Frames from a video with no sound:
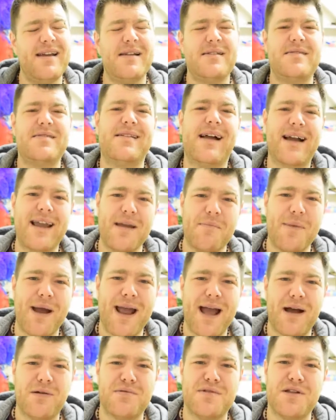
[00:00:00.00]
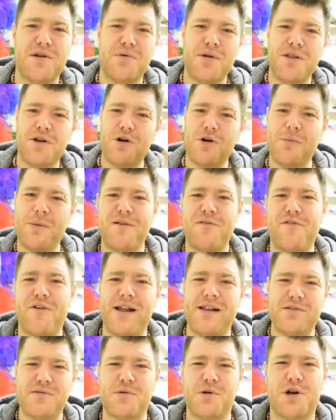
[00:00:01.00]
stuck in my house, knowing that all my
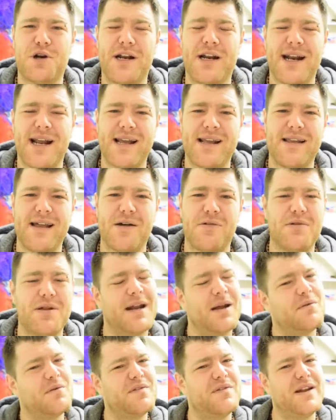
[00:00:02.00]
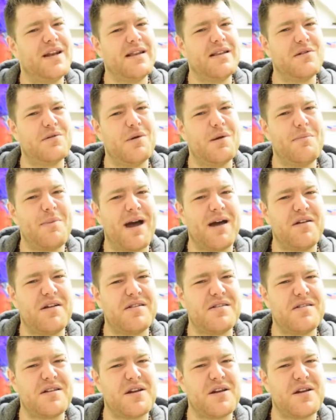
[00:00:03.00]
friends were on a night out and I was feeling too embarrassed